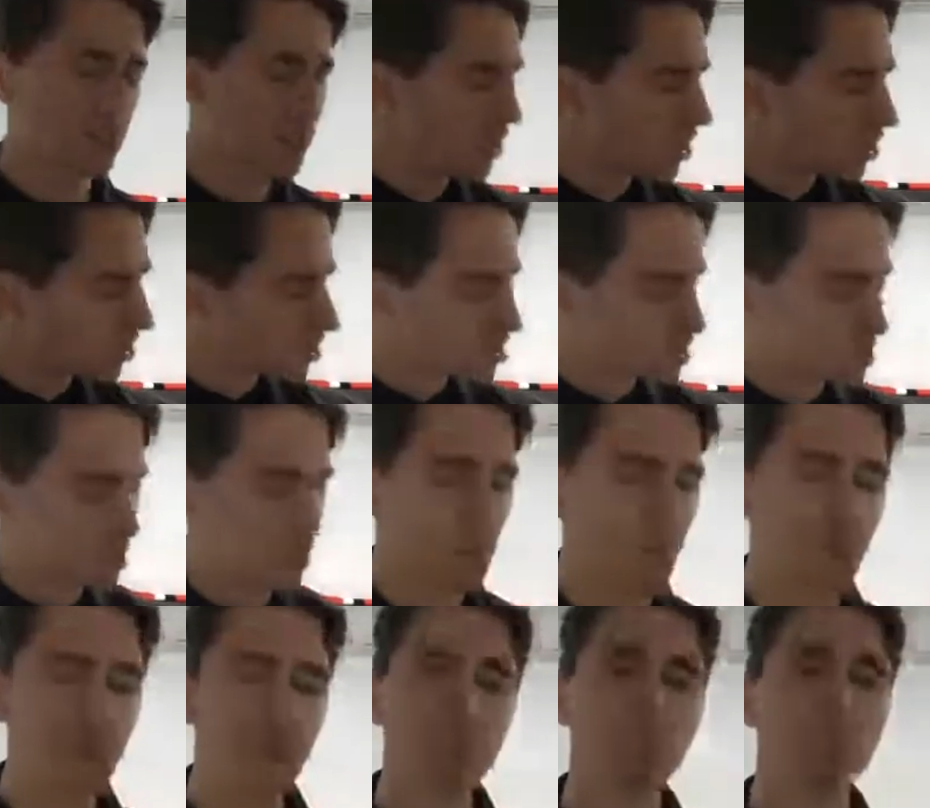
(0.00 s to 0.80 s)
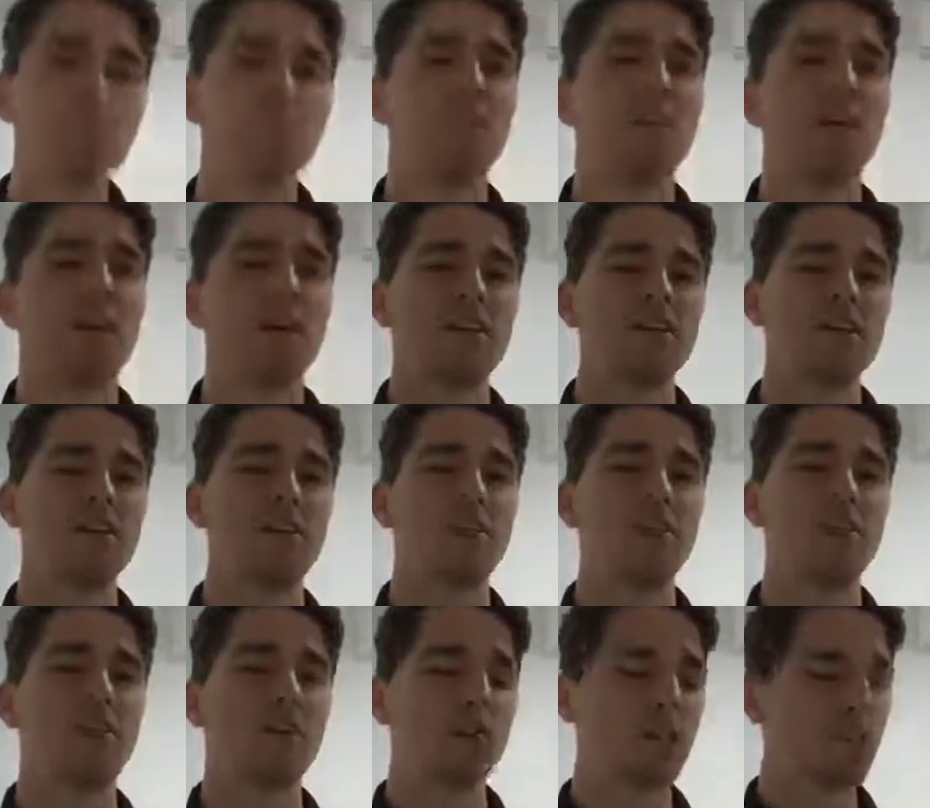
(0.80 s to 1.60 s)
You've got so many good players
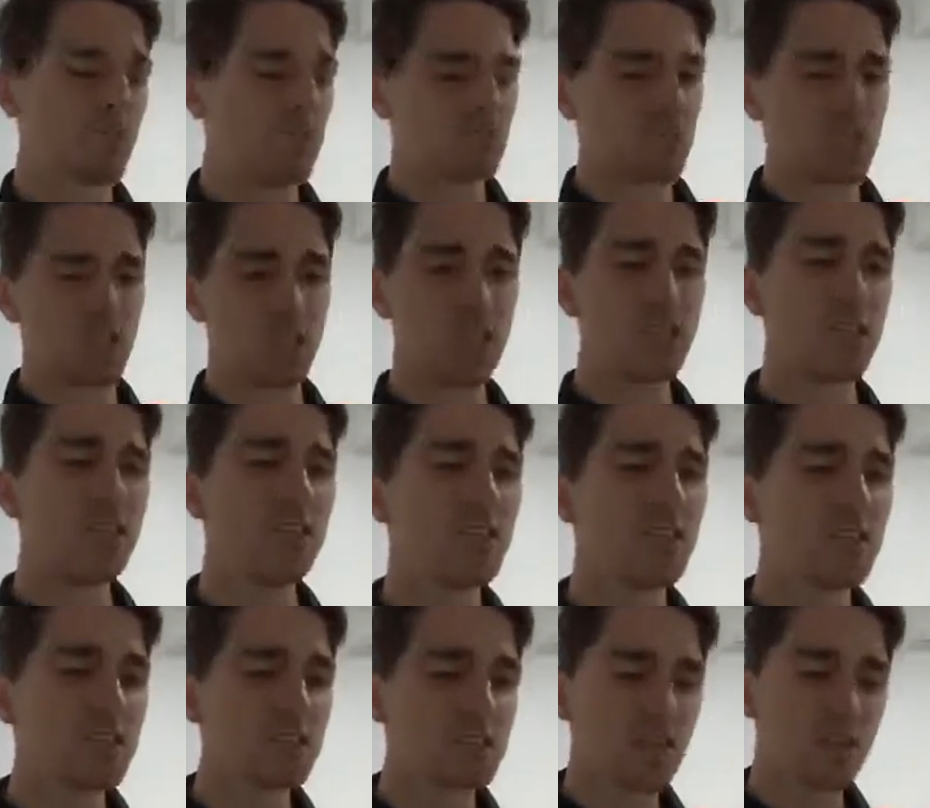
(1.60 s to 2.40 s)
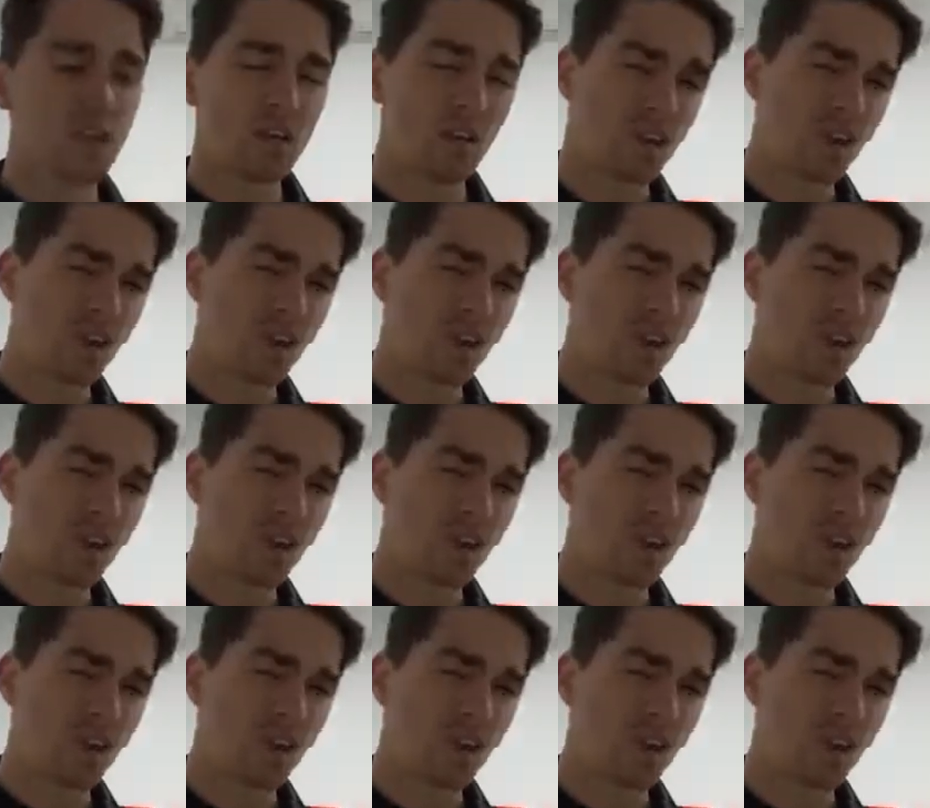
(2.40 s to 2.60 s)
across the years.